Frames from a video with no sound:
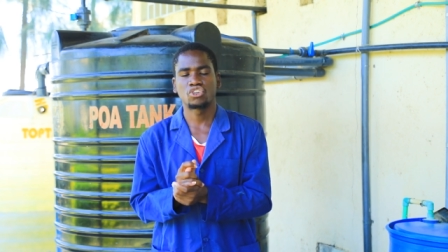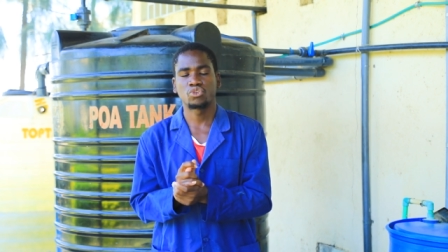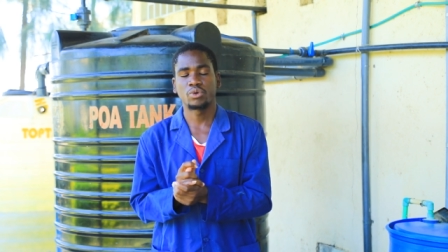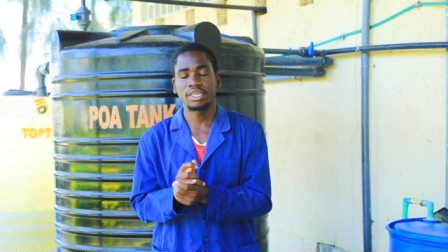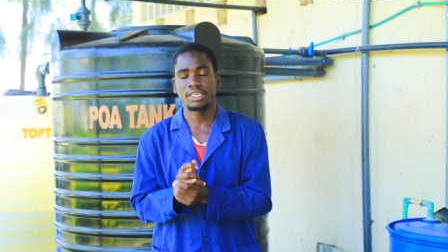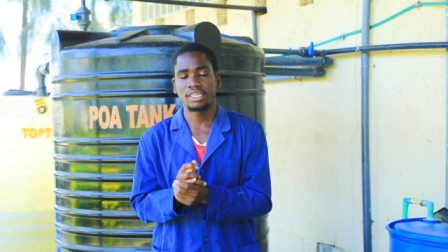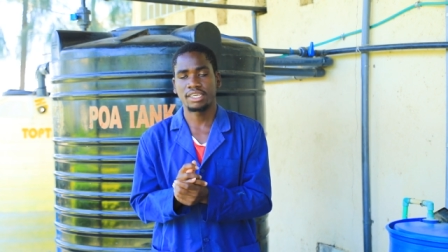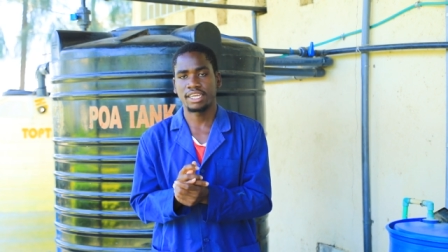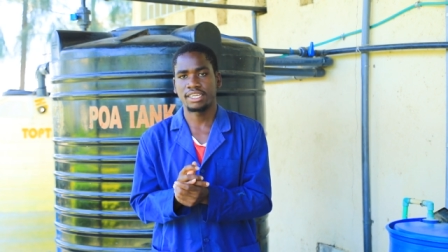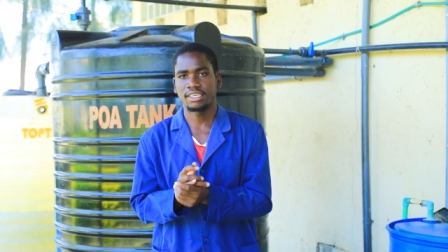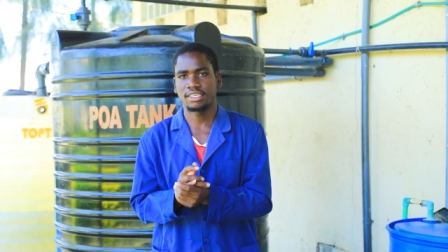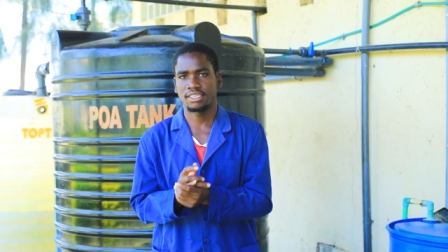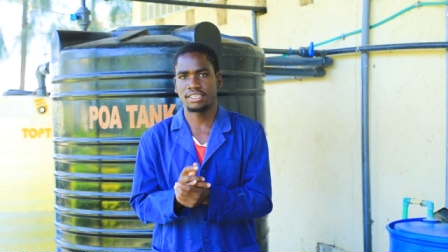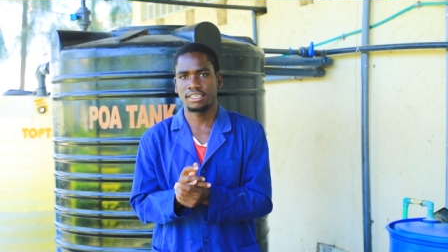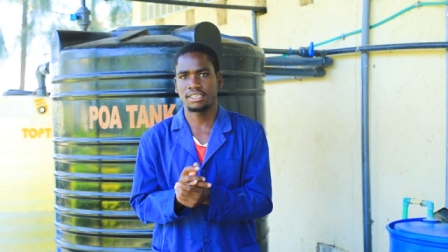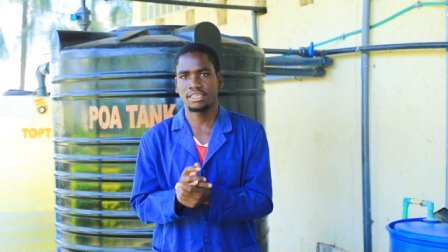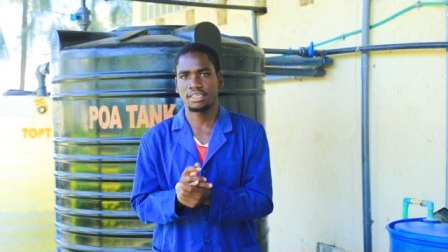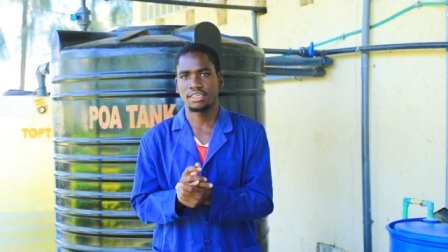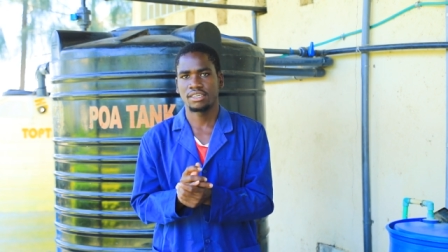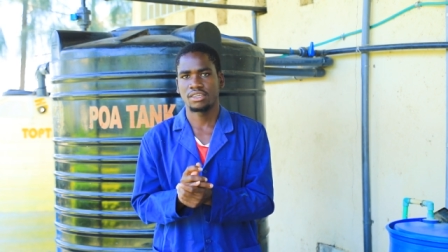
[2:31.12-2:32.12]

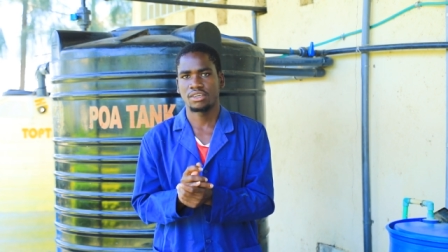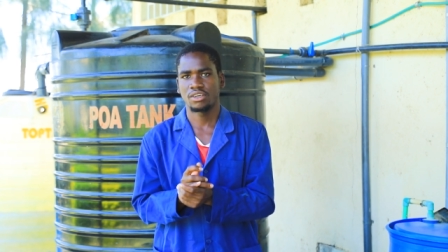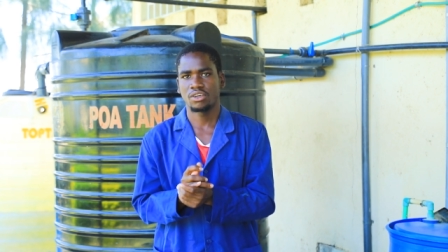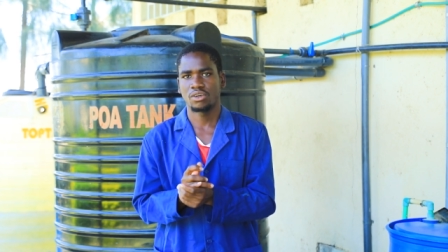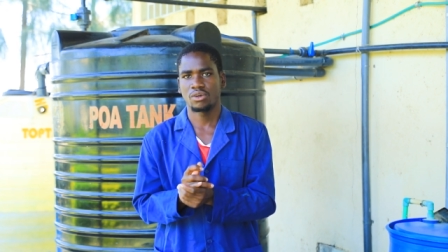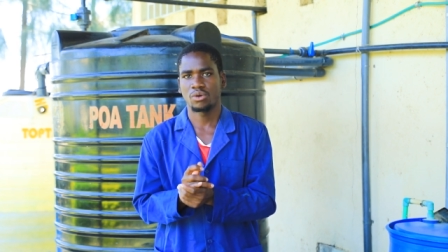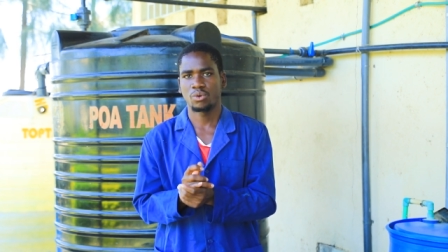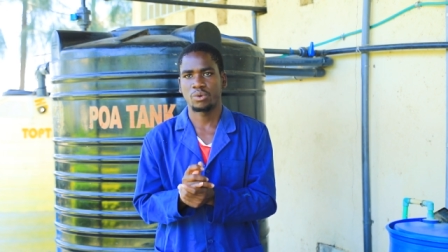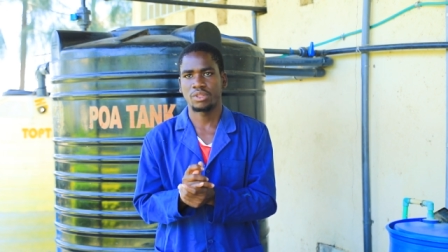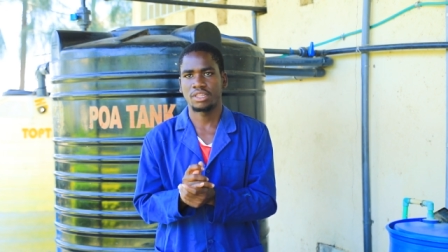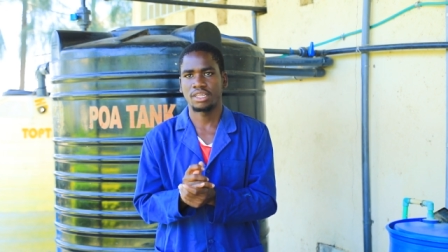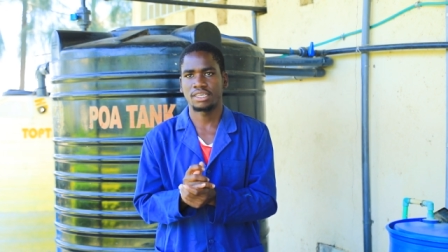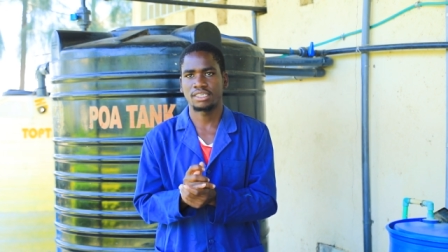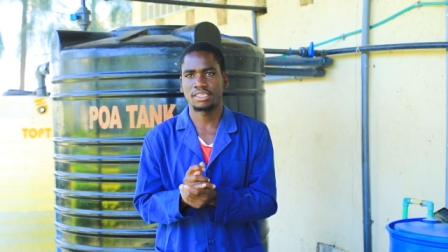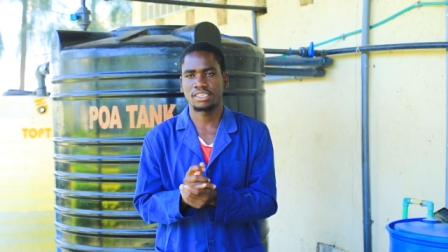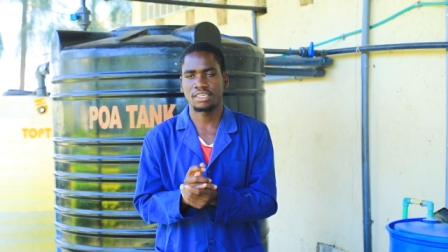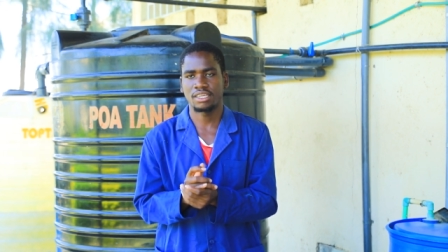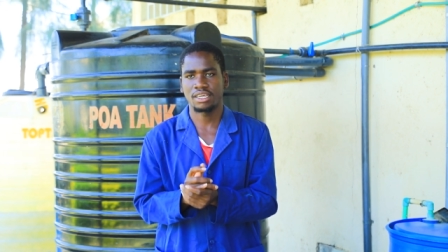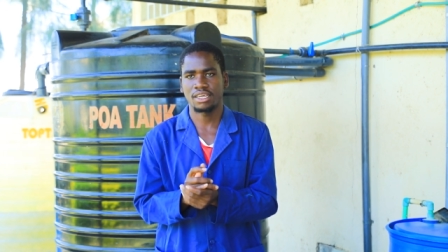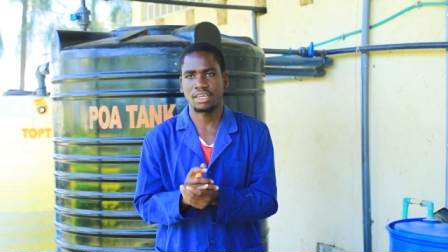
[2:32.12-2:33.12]
2019, in the
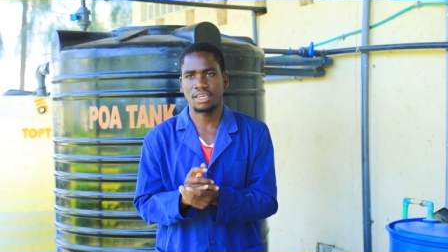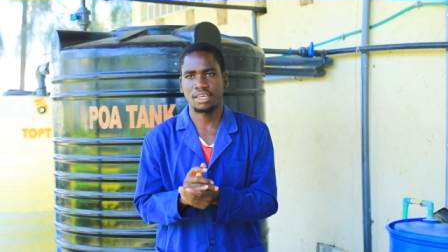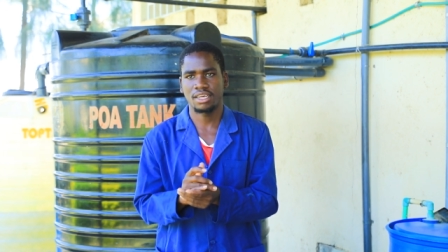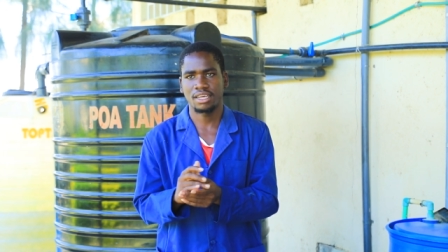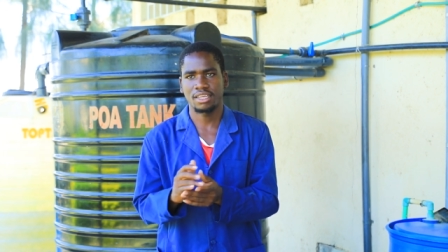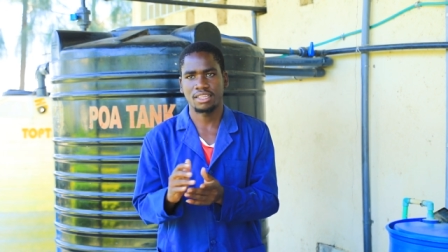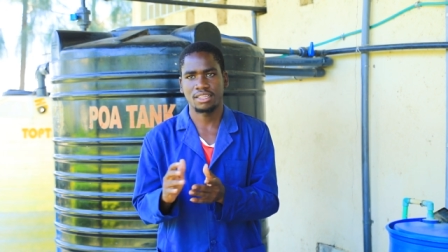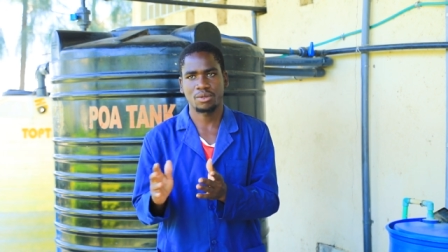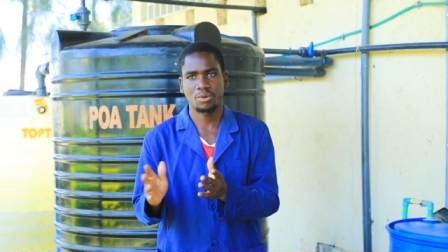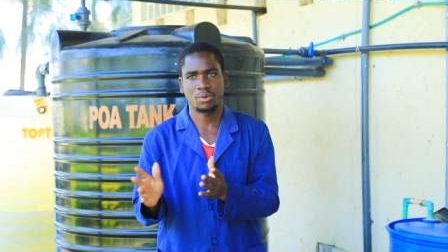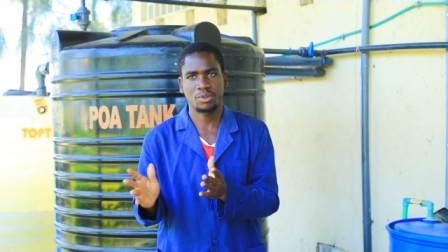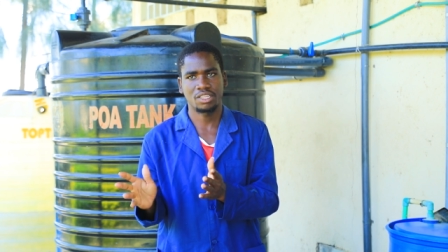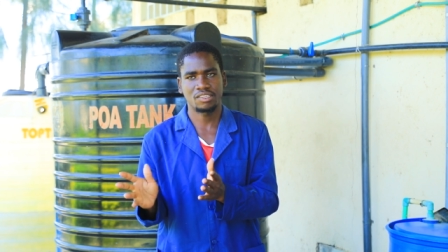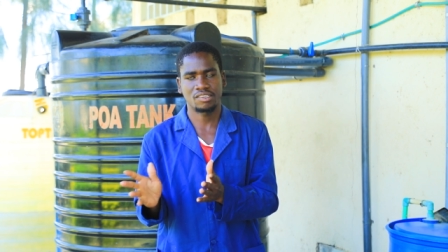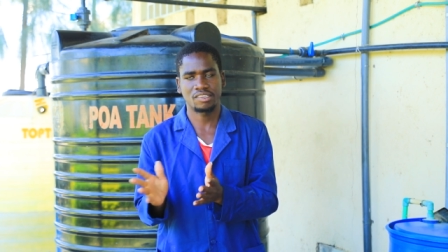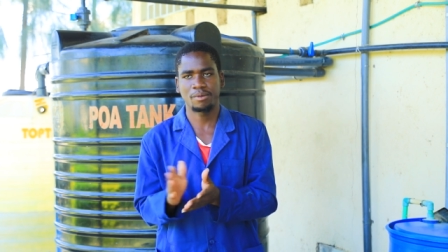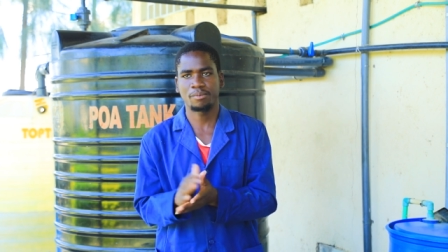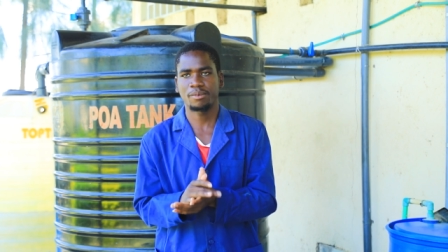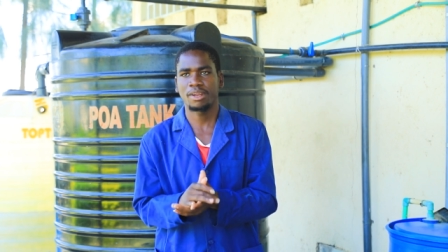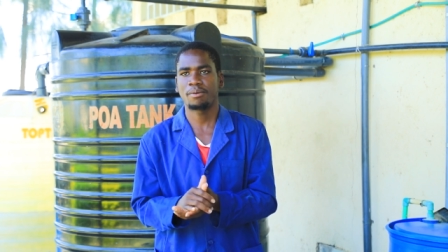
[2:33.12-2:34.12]

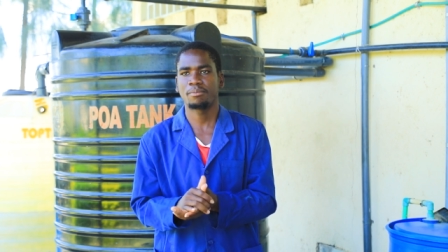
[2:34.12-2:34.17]
same